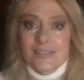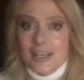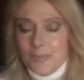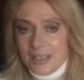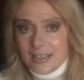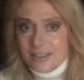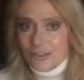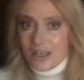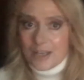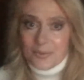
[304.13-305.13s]
diabetes
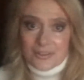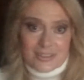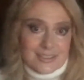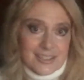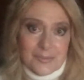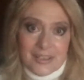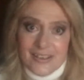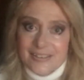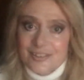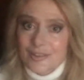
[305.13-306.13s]
or
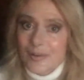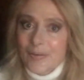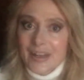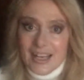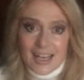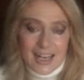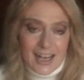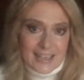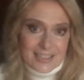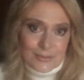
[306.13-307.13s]
hypoglycemia. So
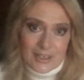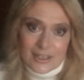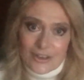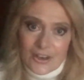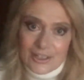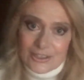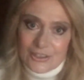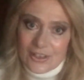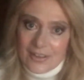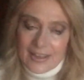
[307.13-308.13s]
I just want to caution
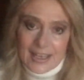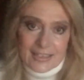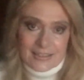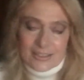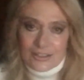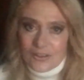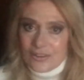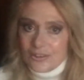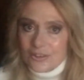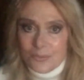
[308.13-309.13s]
you all that,
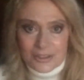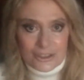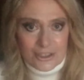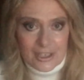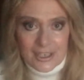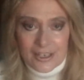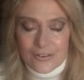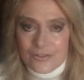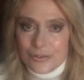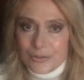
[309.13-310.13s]
there's so much junk in our
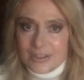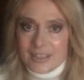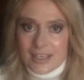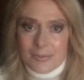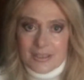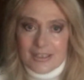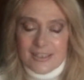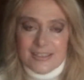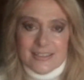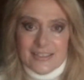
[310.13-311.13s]
foods. I mean,
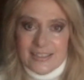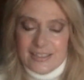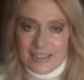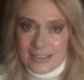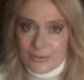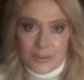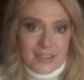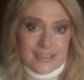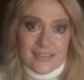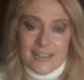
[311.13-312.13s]
it's
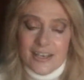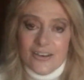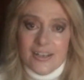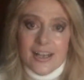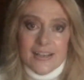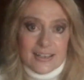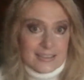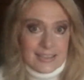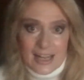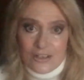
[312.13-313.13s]
really scary. Like I
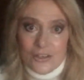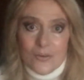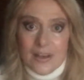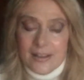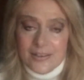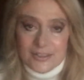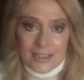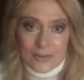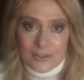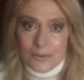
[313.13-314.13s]
said, I don't know why the
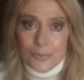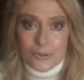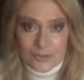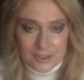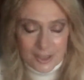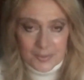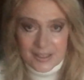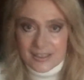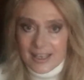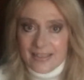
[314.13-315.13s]
FDA would approve
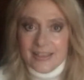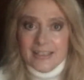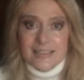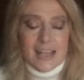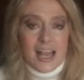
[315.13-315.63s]
something like this,